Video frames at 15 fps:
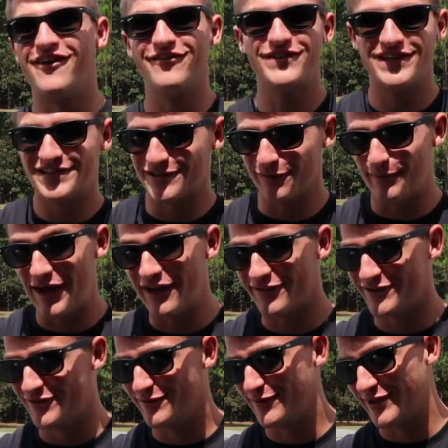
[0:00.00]
I don't think it's gonna matter
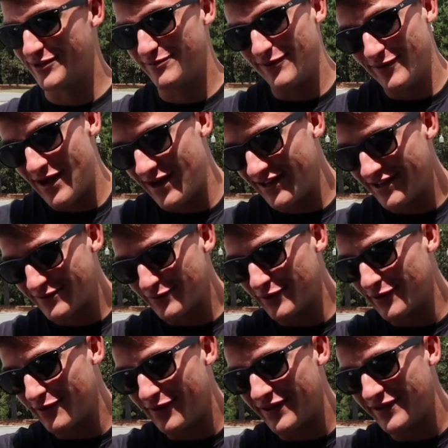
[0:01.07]
too much, but I guess we're
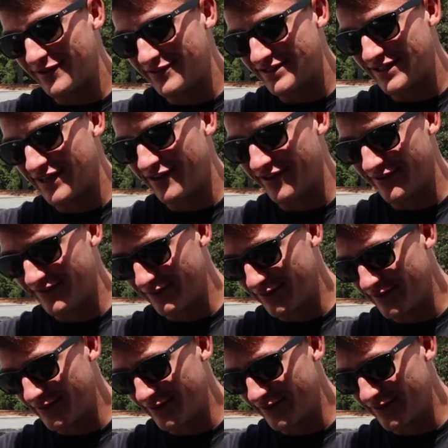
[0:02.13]
gonna go out there and tell.